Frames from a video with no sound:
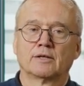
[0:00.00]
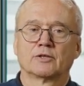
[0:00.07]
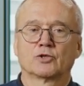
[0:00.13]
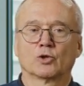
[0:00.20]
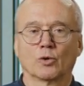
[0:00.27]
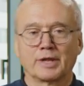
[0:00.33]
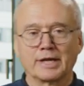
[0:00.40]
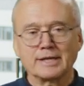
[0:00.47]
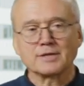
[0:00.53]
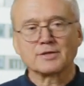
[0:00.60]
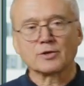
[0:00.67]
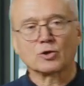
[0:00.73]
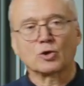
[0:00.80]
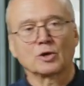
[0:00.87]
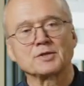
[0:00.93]
So that
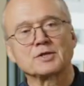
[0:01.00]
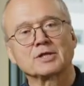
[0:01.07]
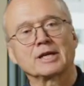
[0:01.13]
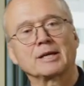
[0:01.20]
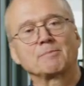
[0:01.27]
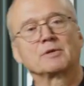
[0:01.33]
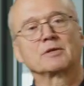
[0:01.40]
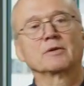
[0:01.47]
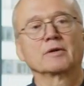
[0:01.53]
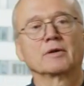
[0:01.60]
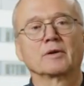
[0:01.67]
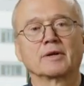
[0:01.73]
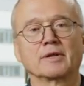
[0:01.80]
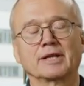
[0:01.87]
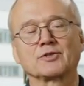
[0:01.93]
is the concept
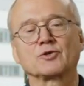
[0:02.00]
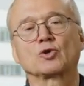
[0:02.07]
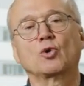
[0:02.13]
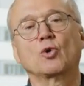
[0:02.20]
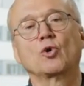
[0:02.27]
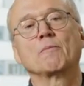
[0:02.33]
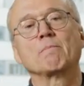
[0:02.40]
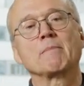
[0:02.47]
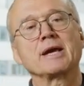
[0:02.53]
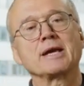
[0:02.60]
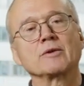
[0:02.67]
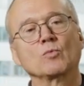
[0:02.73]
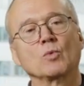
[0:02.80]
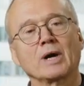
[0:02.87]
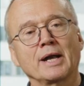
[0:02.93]
that's called
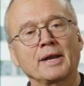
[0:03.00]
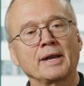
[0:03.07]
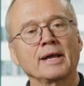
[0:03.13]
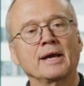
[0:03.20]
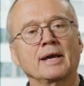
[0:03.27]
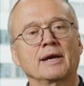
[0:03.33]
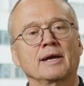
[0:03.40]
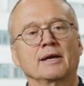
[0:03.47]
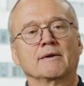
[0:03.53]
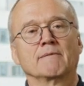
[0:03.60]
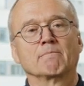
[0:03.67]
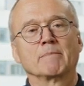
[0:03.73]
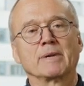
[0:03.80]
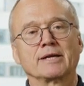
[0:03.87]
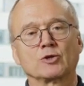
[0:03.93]
main 1,
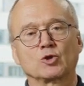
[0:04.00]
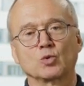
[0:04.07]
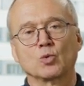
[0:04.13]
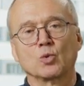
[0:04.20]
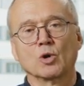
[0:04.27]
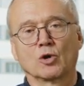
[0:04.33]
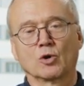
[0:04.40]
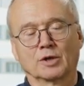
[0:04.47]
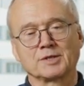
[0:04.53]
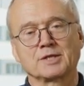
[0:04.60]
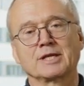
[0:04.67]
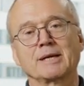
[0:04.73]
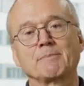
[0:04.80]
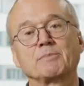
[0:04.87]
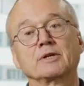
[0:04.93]
main 2
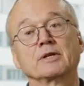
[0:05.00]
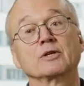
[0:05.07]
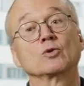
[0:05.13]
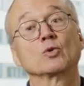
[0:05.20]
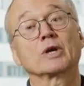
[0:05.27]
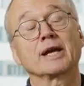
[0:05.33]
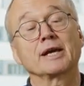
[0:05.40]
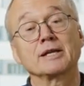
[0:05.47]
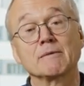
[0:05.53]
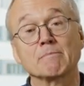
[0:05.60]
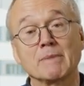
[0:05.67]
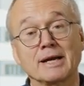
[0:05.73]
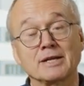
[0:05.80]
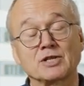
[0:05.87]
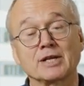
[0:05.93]
concept. You can
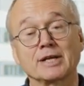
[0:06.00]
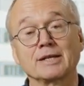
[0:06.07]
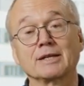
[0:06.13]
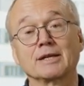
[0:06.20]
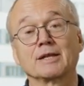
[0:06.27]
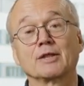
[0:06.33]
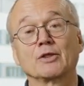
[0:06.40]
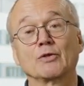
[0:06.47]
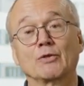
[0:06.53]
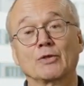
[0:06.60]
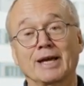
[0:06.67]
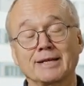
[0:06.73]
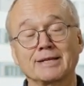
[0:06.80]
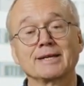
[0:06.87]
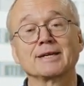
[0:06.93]
imagine
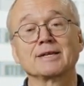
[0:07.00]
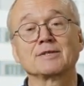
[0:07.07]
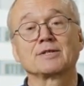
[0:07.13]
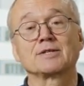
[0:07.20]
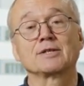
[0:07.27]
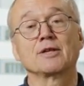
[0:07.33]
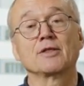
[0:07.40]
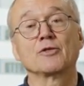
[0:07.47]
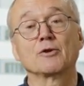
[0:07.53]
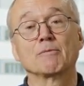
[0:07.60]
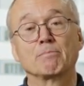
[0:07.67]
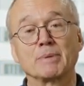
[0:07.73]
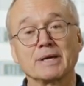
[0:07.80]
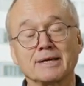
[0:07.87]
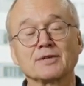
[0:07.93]
that is the
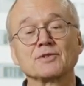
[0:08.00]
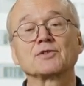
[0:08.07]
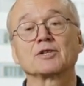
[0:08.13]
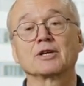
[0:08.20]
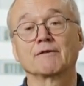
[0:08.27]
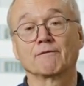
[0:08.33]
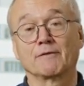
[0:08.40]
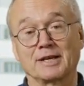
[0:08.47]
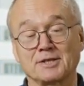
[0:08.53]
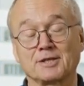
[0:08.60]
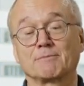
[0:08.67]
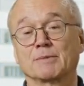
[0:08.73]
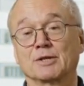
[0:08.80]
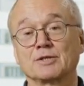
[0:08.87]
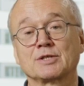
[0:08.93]
biggest
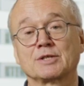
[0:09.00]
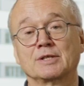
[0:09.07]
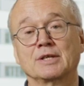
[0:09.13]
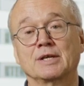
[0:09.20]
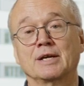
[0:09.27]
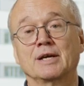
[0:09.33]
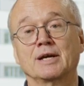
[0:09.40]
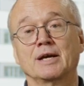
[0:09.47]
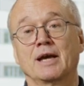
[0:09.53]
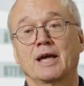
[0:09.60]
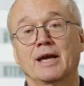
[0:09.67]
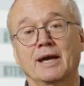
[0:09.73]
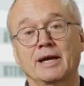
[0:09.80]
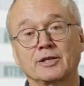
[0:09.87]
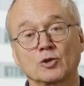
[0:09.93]
investment,
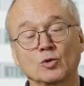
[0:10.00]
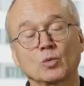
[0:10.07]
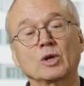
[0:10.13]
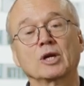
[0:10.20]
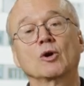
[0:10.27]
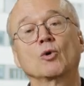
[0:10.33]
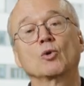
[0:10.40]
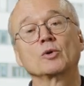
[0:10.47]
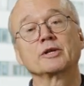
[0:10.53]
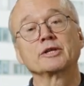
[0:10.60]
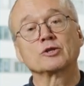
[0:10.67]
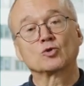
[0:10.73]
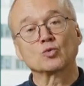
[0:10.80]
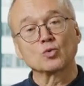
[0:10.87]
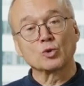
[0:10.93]
and you will
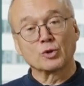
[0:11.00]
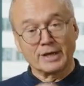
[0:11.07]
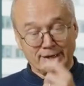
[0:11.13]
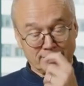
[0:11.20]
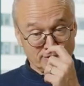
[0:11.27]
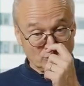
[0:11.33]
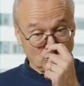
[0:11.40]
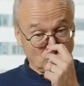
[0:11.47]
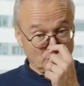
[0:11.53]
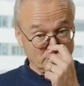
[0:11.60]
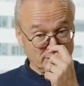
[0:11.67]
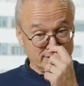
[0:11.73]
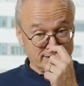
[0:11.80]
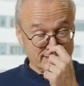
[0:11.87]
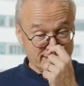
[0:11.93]
only do that
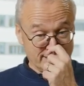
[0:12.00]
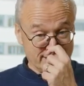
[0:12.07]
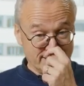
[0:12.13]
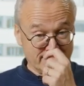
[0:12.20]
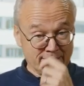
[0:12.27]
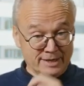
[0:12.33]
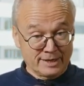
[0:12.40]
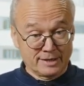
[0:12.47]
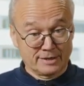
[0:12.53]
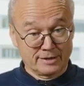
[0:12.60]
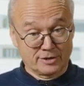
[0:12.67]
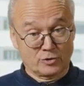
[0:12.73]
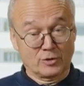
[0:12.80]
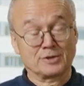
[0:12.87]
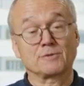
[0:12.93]
normally in
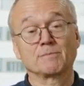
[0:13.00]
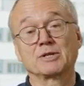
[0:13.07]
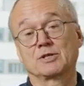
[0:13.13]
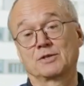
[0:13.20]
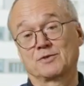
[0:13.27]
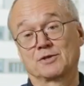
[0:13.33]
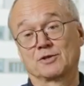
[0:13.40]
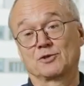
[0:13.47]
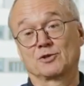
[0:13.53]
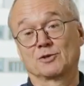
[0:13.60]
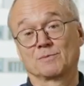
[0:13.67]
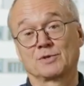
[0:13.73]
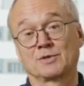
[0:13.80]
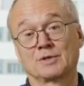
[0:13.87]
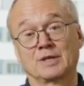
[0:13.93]
transmission
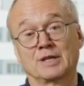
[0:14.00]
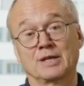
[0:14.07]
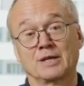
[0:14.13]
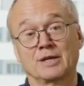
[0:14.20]
systems.